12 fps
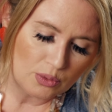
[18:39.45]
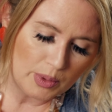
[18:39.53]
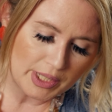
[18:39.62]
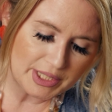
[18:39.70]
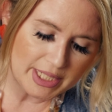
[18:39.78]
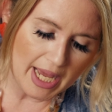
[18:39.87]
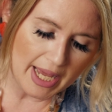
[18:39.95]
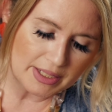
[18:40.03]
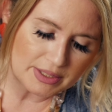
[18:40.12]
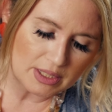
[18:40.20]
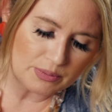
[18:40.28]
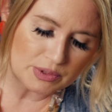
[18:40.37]
with
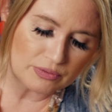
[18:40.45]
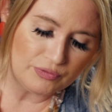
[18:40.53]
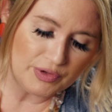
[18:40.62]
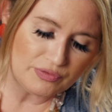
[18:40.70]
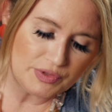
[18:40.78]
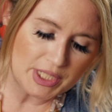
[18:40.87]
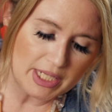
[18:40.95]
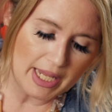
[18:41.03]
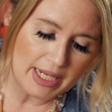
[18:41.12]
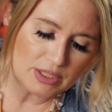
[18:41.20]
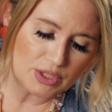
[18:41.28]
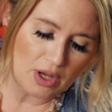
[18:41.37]
tax it was
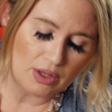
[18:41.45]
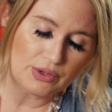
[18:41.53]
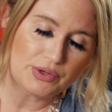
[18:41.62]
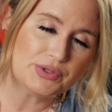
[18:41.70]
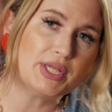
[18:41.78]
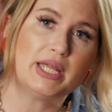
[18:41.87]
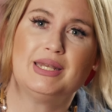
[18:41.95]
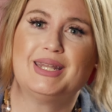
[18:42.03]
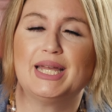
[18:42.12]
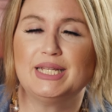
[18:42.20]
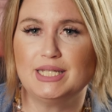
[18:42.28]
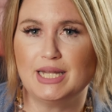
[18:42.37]

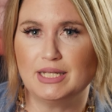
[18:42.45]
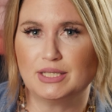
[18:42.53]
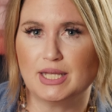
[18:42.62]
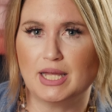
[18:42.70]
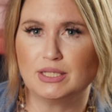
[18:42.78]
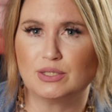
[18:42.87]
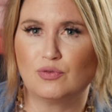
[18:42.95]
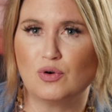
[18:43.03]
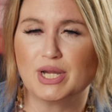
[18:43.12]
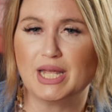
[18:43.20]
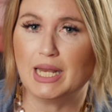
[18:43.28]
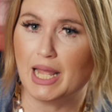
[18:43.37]
$58.98 for
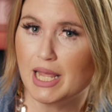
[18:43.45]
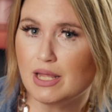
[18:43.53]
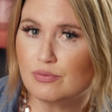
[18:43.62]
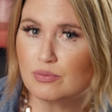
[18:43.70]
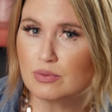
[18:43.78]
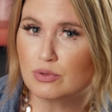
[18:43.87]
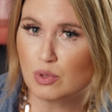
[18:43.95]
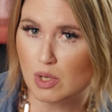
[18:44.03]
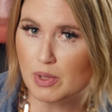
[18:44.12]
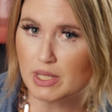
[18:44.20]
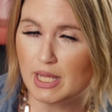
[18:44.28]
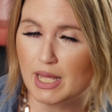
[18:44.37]
again eight
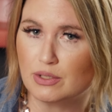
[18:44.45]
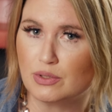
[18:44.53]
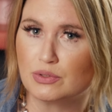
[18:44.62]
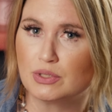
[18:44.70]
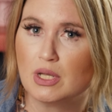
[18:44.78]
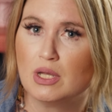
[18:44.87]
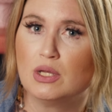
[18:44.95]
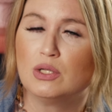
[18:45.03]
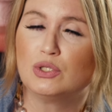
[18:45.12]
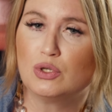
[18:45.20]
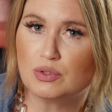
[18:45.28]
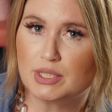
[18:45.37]
three-wick candles
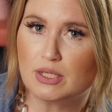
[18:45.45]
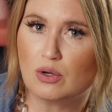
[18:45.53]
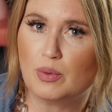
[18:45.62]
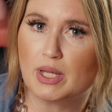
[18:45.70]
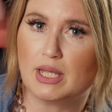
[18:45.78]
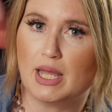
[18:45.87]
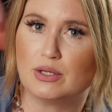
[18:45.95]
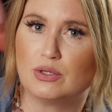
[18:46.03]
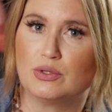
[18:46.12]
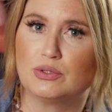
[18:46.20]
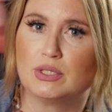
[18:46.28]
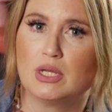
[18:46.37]
two single wick
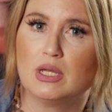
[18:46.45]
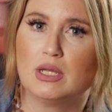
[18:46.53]
candles,